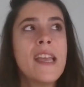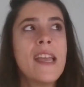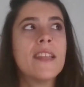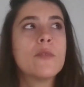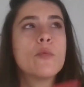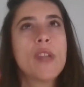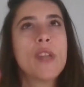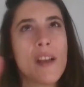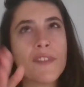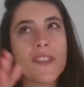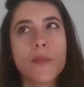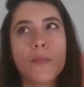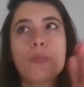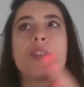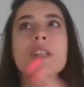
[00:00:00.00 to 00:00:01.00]
And then we have
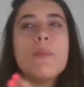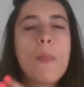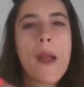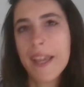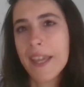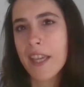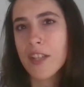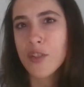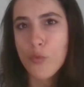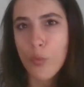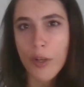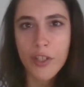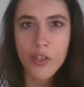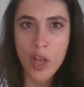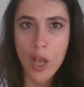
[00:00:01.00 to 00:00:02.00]
these pre-packaged
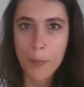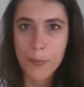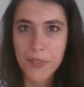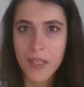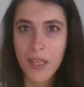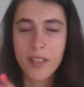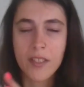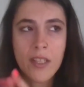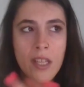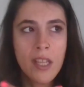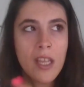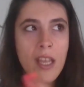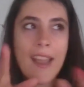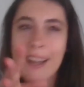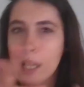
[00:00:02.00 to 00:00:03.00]
workshops that
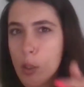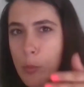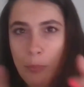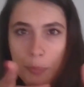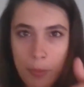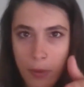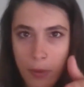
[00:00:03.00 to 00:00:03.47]
help